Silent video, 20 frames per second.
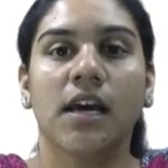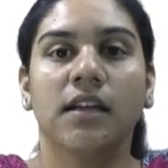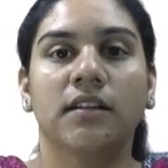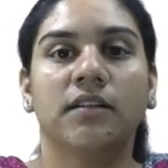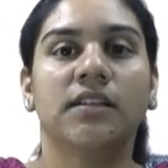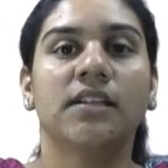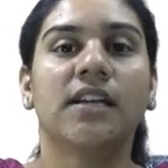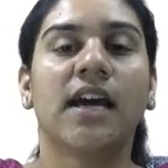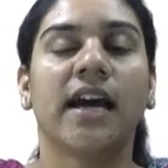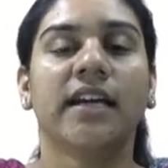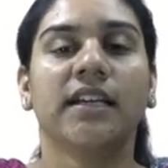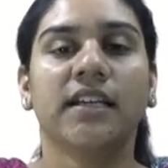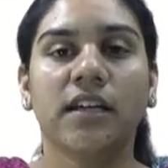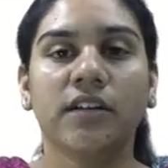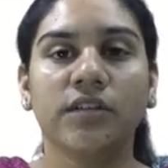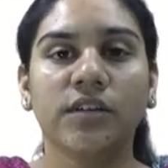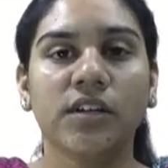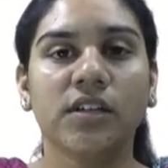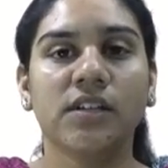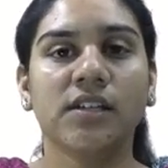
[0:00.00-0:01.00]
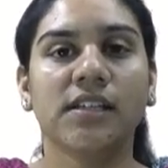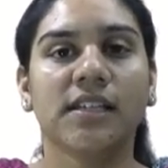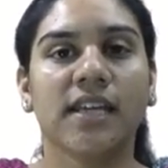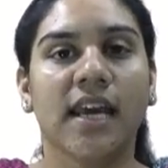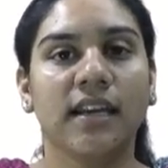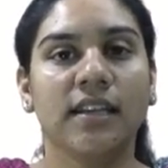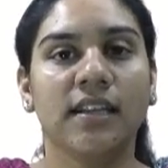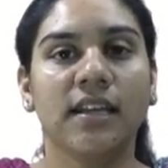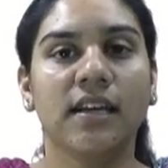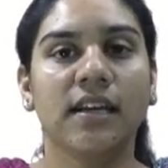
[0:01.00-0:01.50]
The Cnidarians
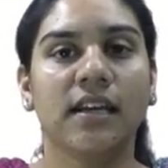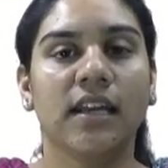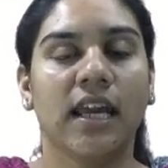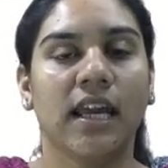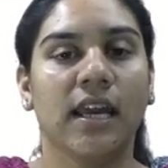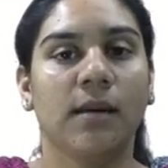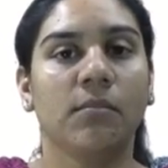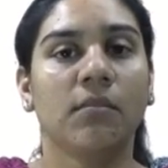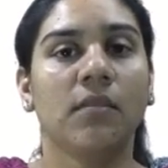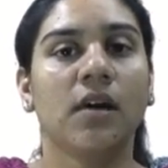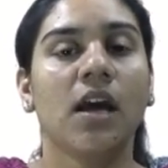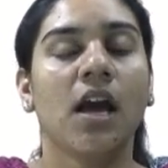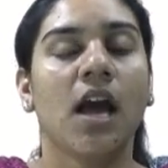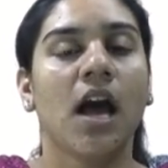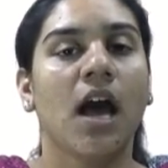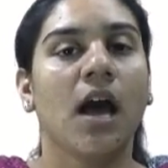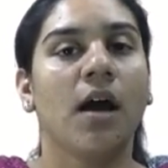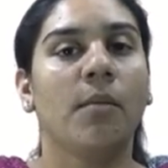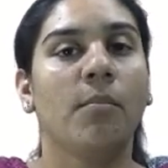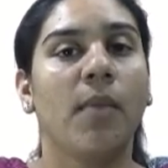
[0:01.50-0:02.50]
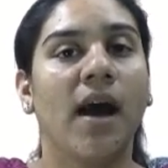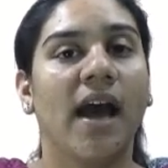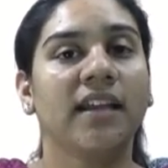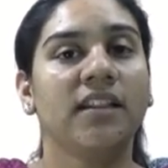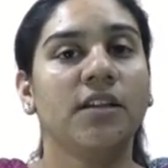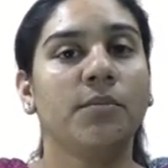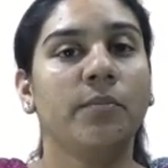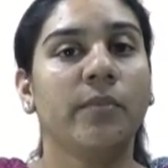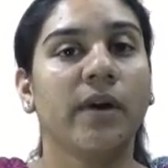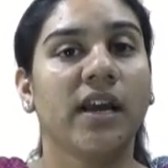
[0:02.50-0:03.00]
get their name by
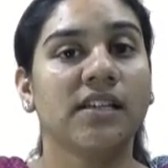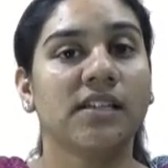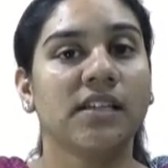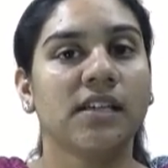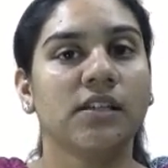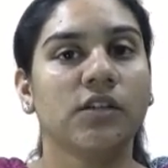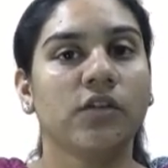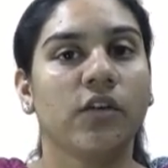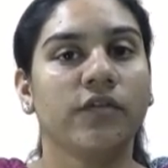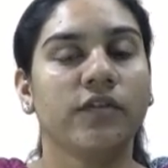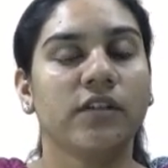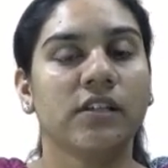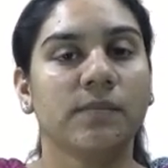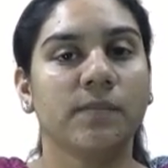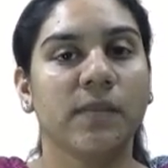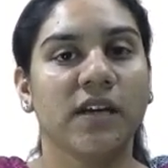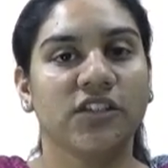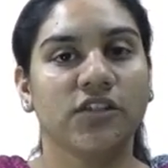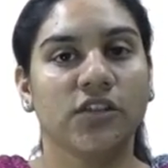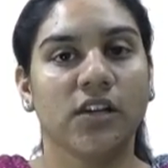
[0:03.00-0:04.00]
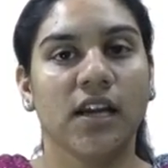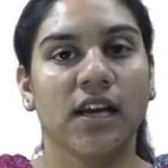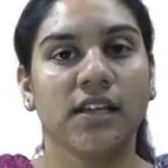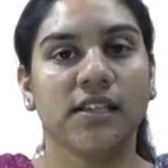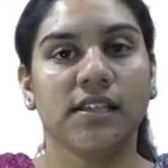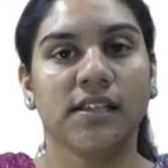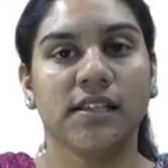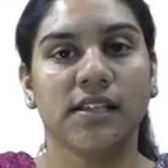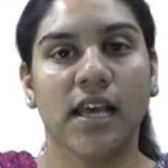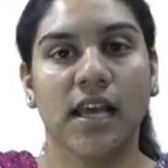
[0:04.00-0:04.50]
the presence of
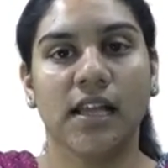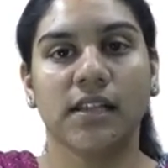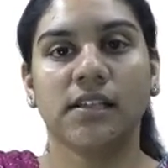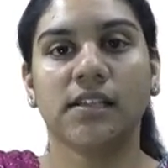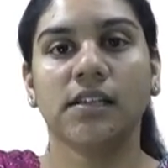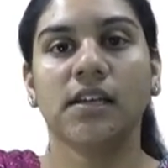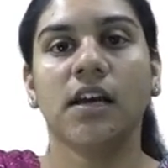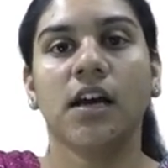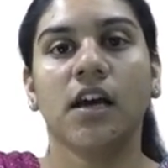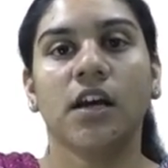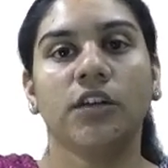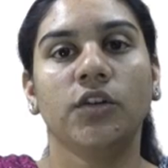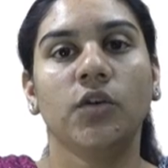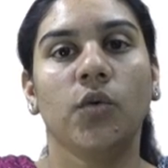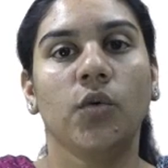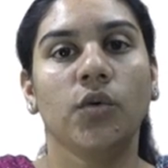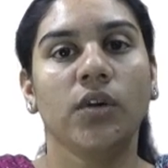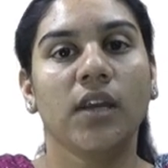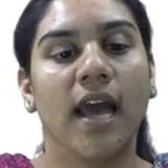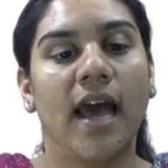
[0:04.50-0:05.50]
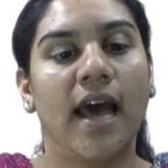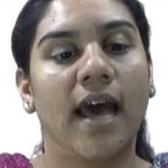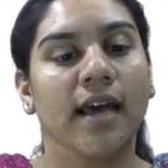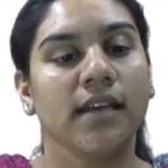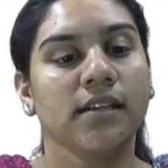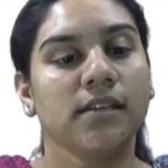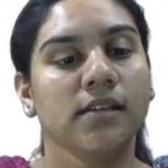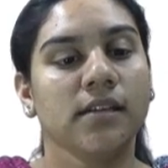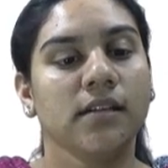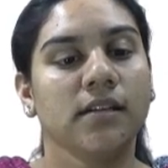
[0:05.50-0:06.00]
specialized cells known
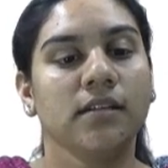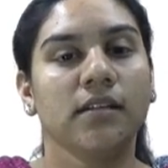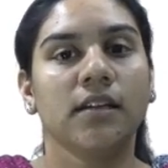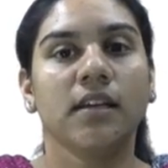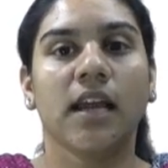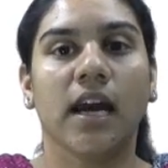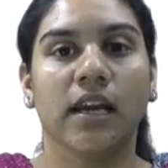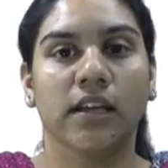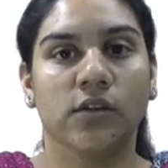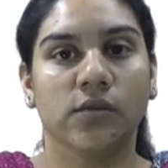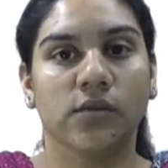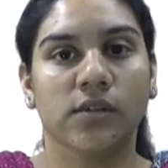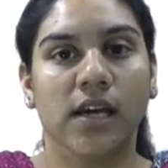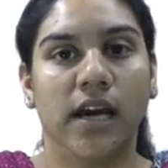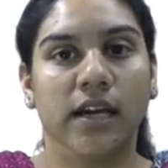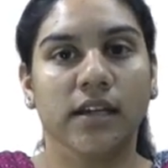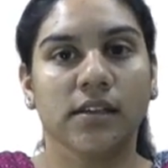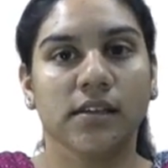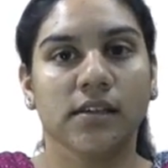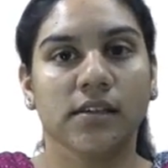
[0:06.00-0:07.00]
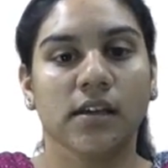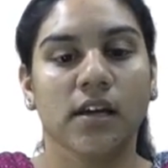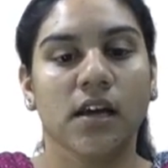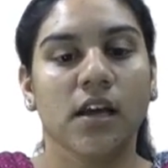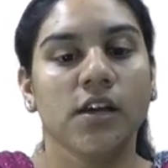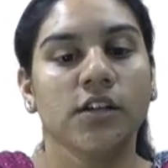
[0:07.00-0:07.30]
as the cnidocytes.